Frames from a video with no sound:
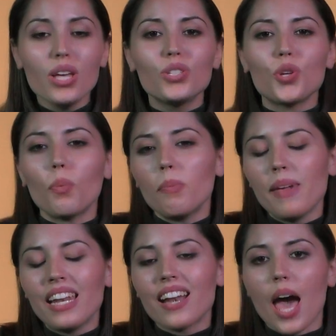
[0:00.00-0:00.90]

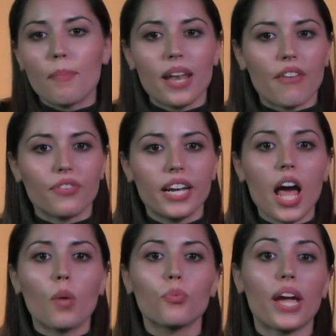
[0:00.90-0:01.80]
Dopamine and epinephrine
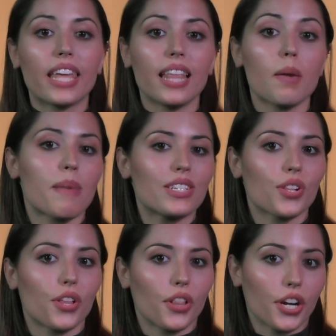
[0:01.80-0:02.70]
help regulate
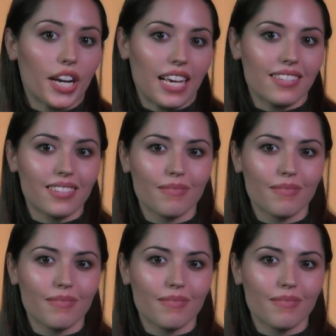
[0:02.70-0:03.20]
mental alertness.